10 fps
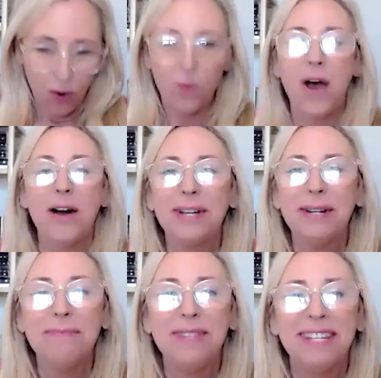
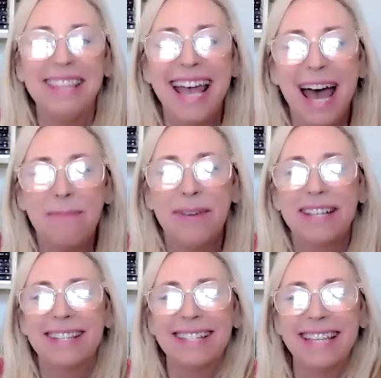Welcome to the
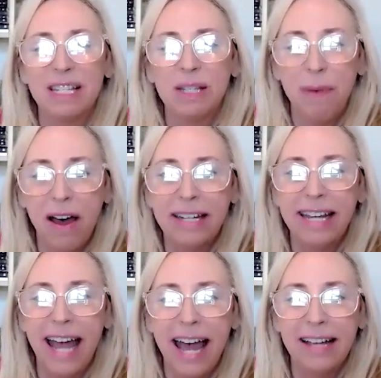Epic Success
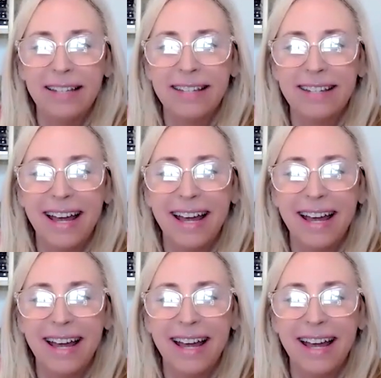Podcast.